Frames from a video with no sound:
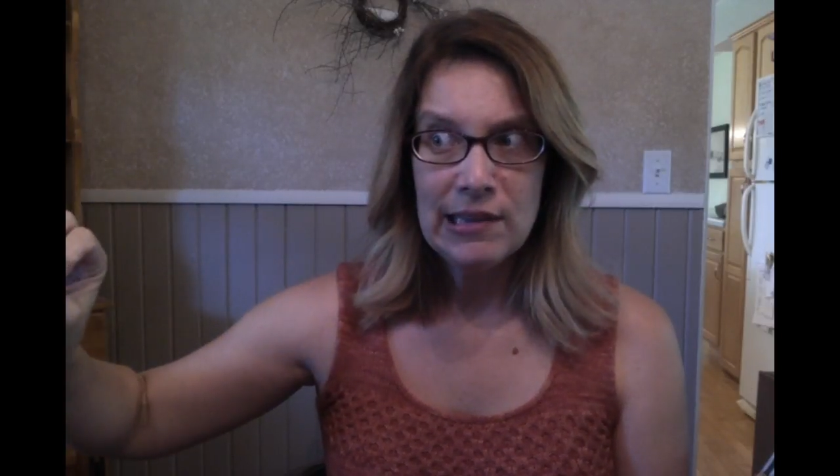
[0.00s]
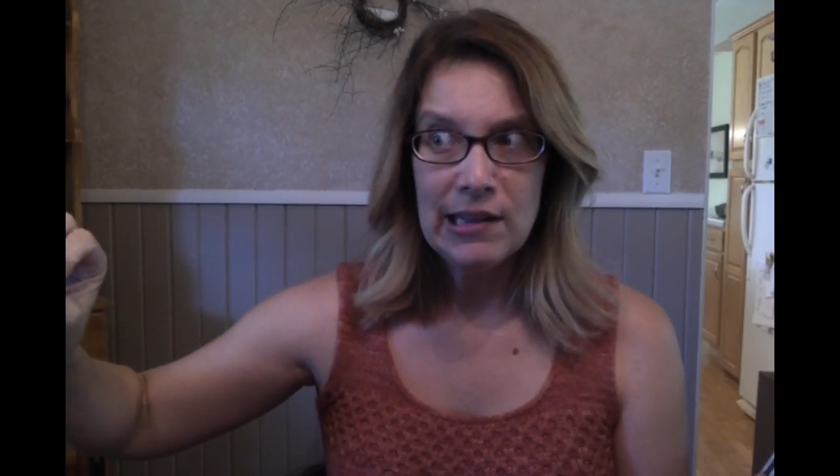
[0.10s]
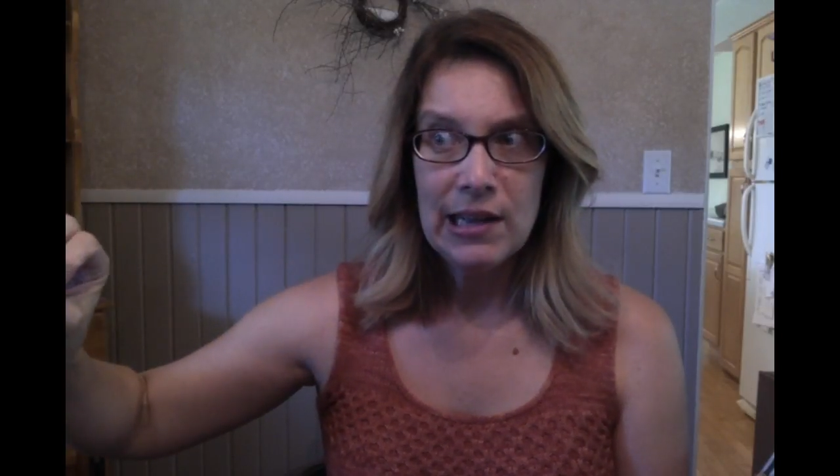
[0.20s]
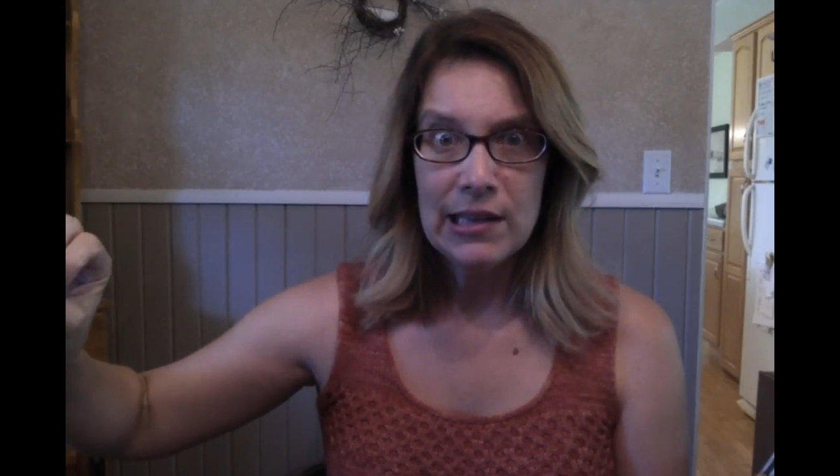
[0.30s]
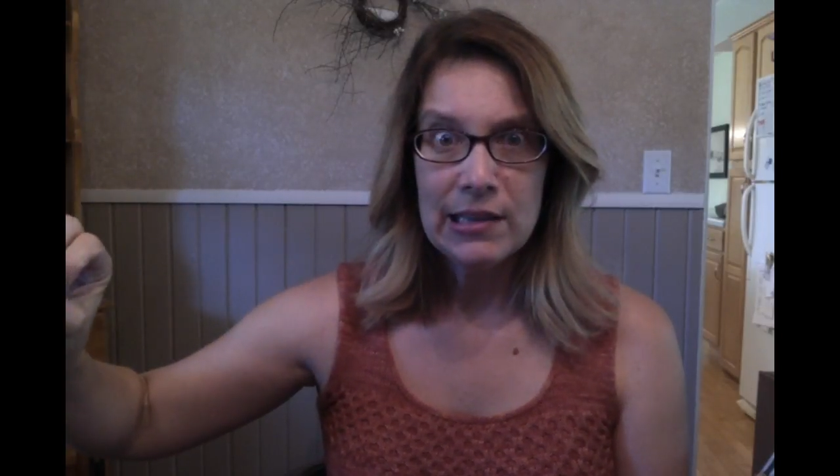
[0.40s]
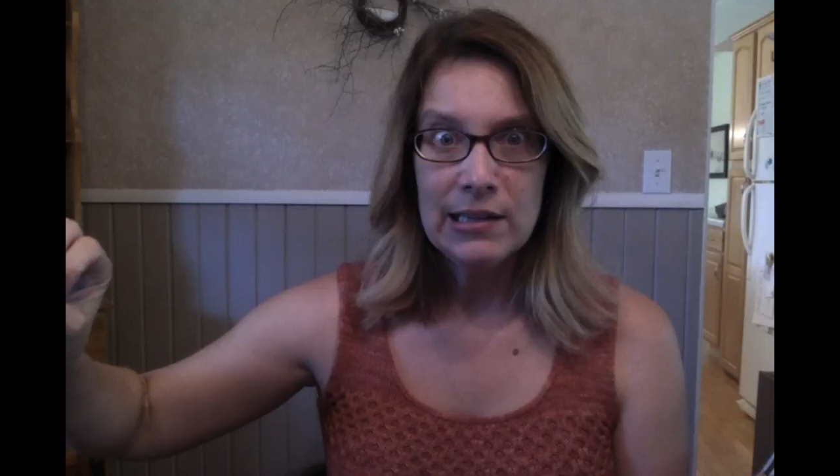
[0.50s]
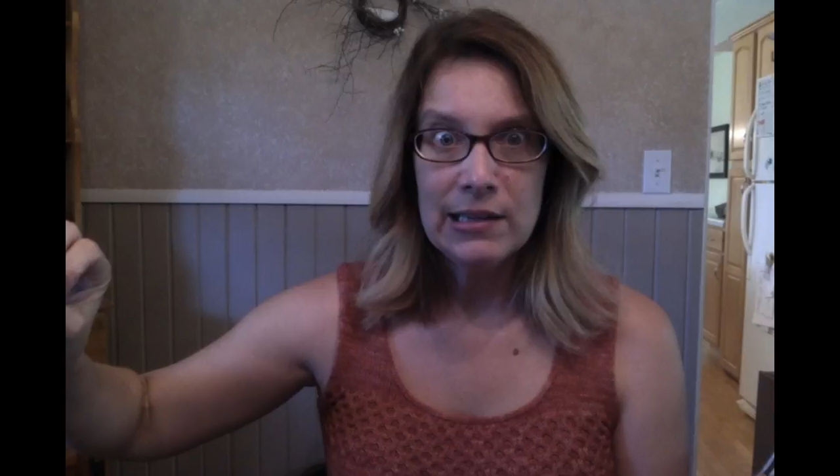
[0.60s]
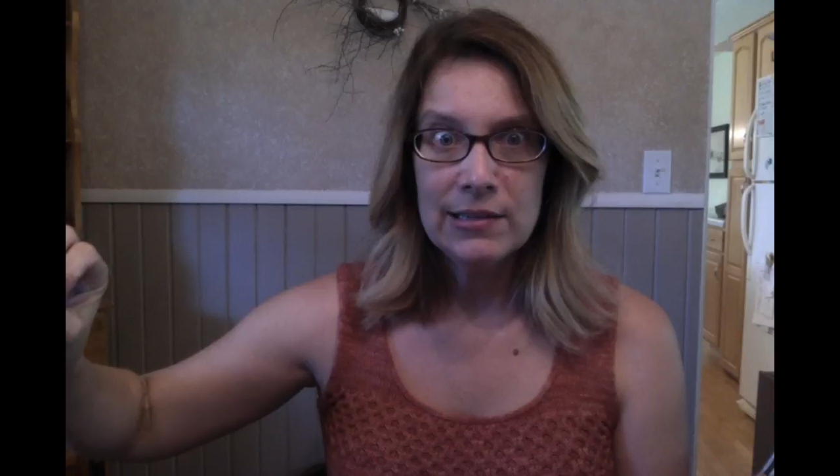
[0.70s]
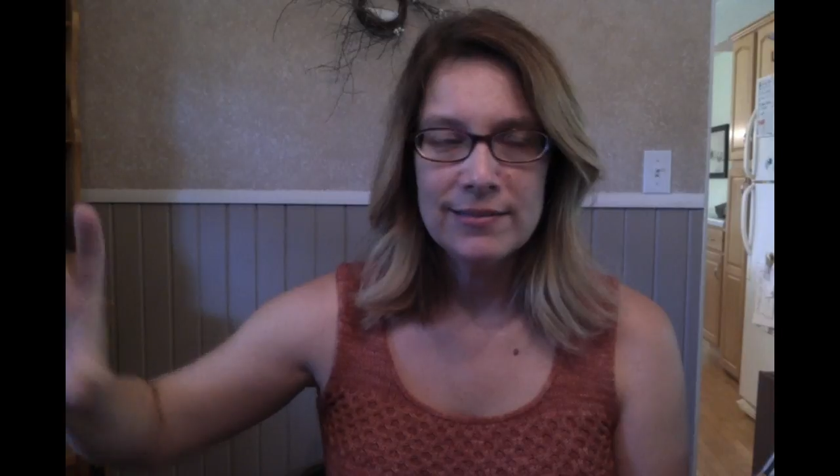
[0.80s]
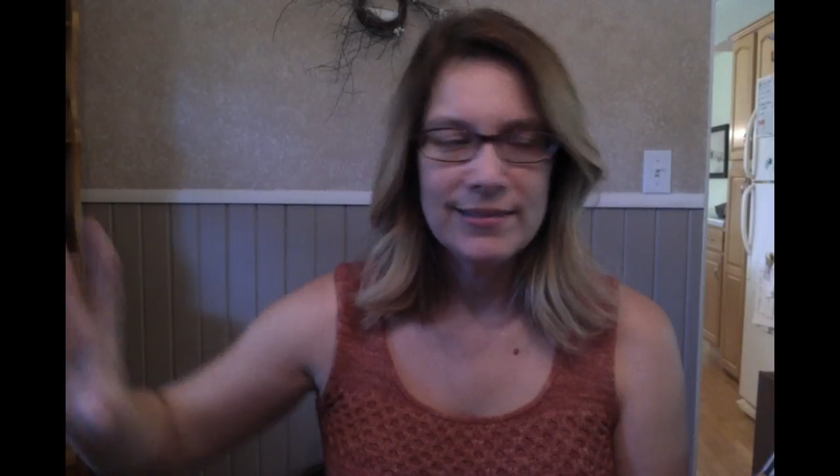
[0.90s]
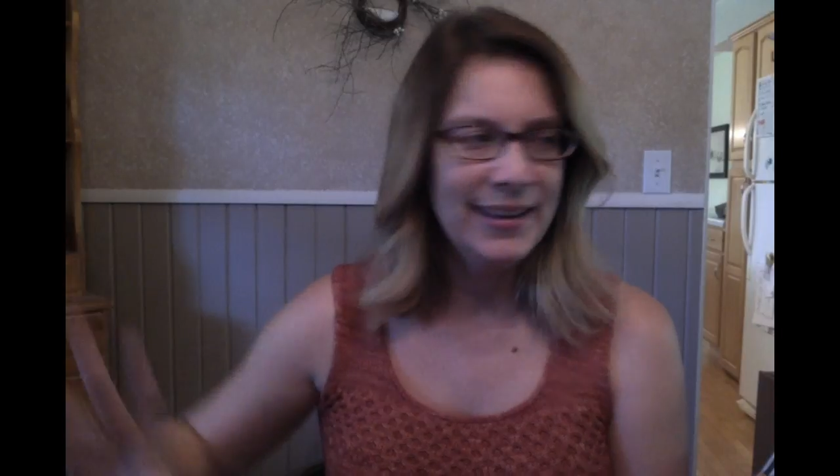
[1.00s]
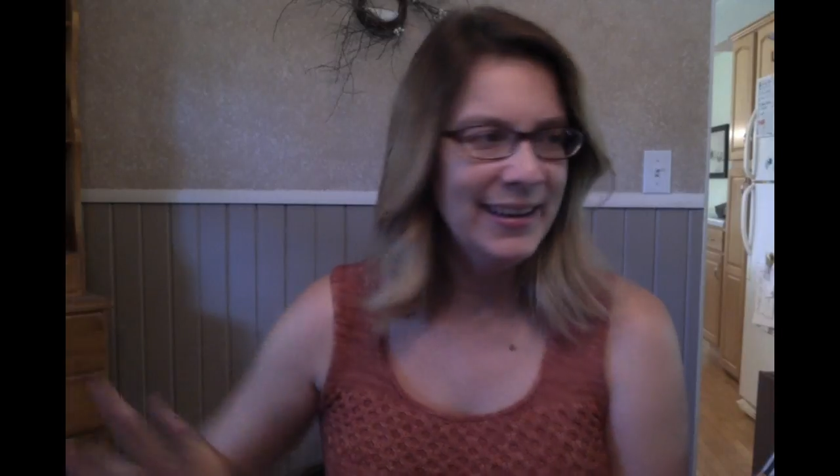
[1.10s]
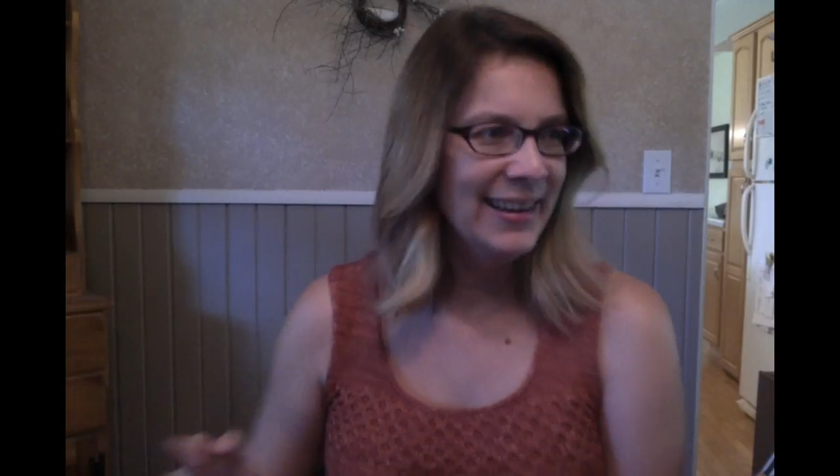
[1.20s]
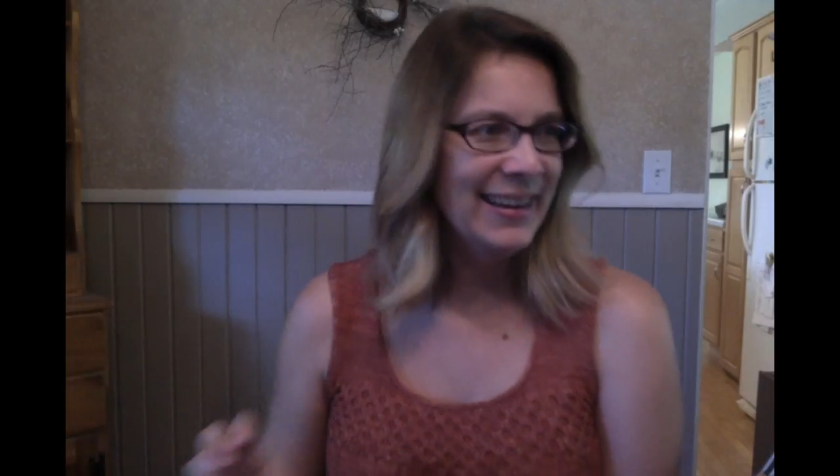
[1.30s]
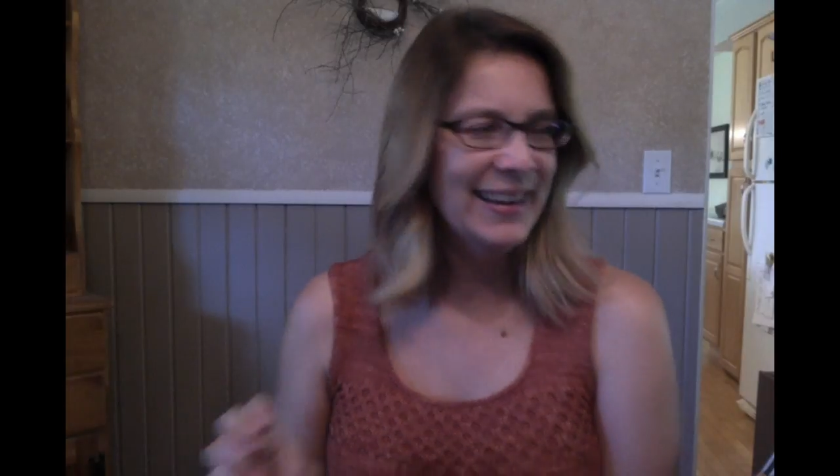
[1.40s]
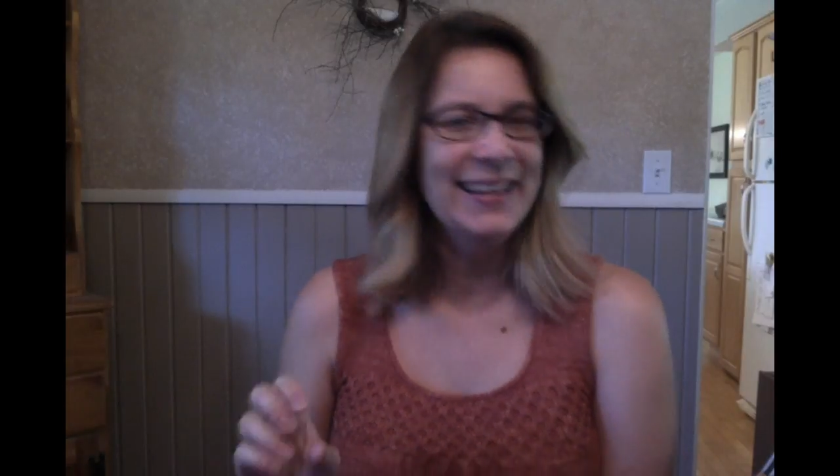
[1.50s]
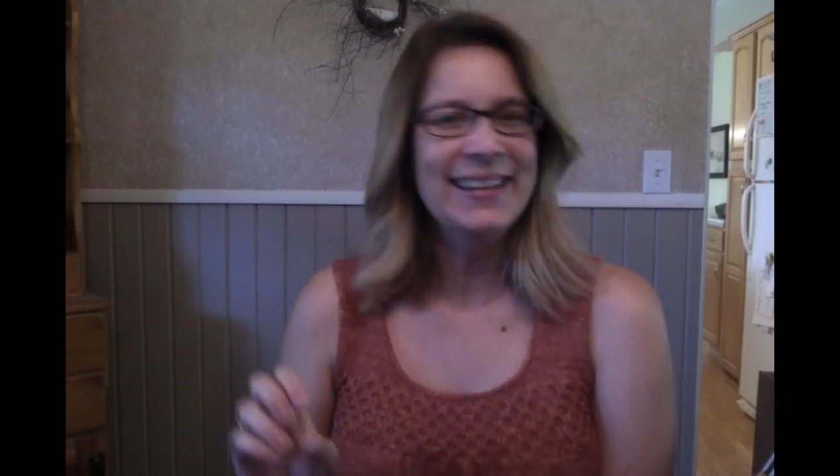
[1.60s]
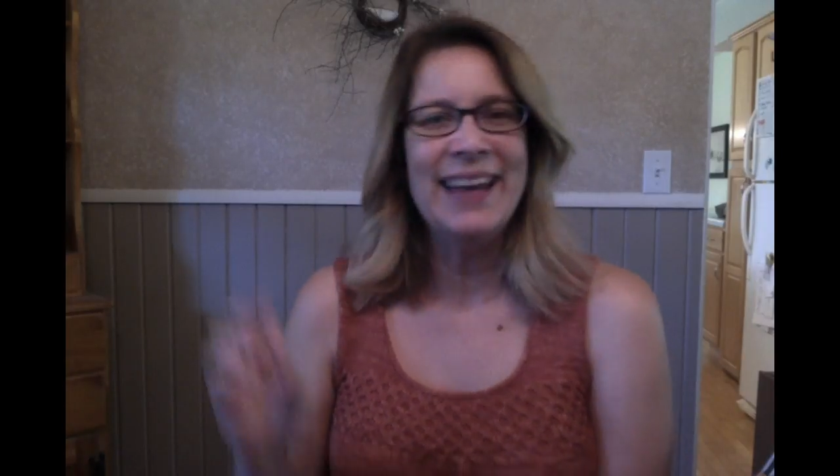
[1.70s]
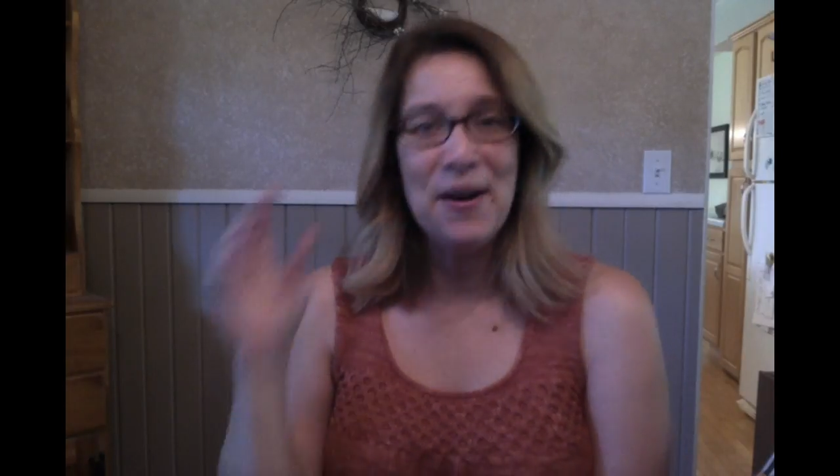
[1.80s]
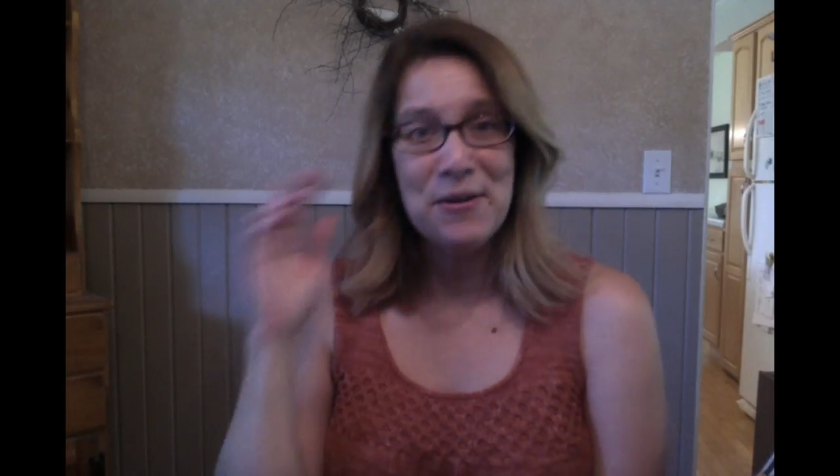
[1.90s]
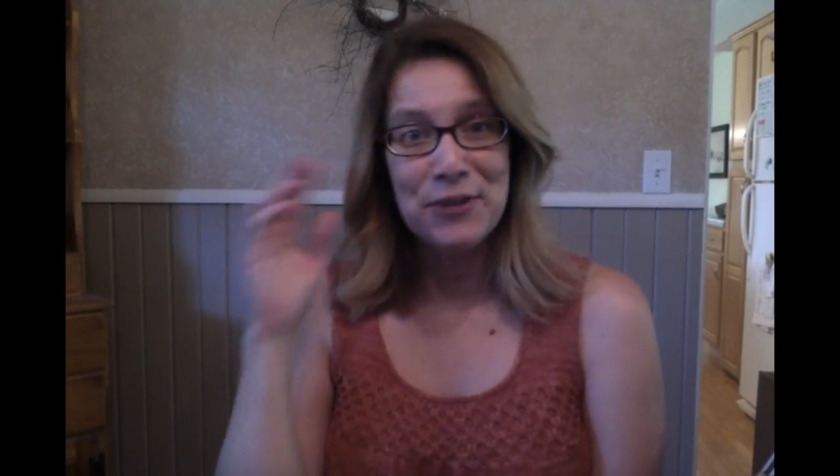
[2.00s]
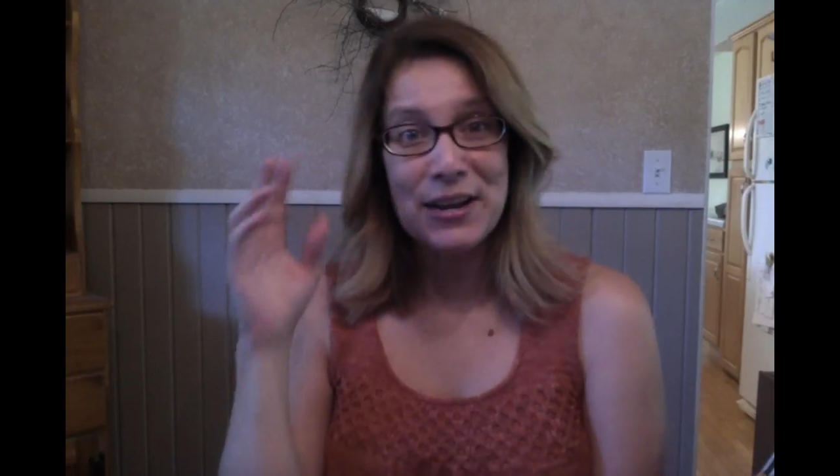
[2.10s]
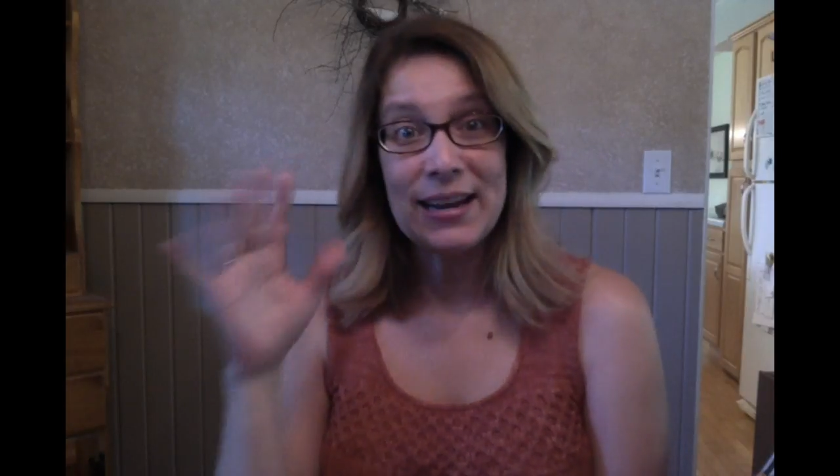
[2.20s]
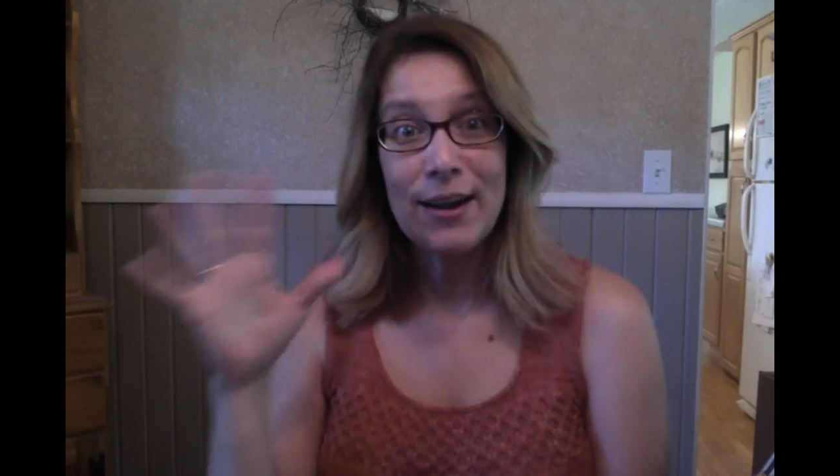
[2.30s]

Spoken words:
I think. Now I'm forgetting.